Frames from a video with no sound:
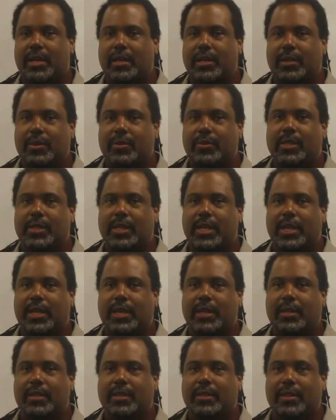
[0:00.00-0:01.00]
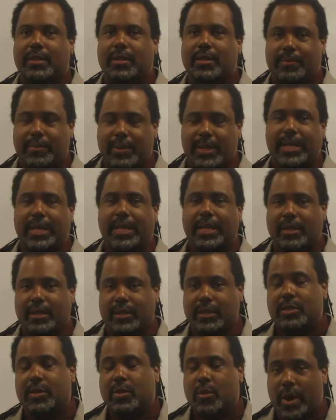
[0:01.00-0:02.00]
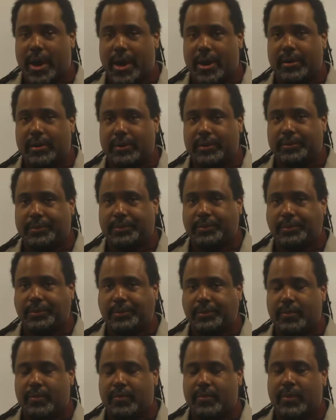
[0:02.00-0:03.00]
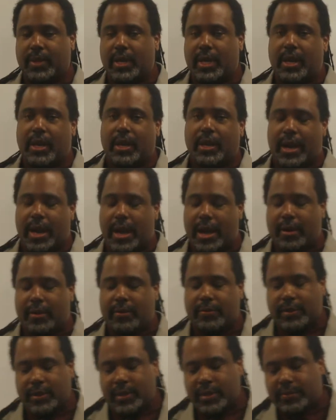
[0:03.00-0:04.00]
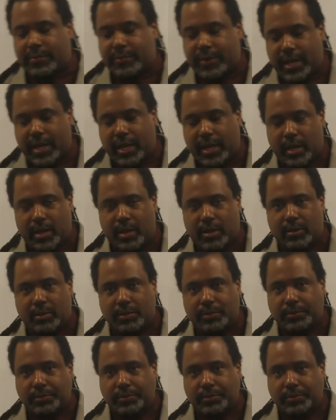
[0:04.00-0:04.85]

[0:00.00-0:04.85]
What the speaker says: using completing the square. Now, for this video,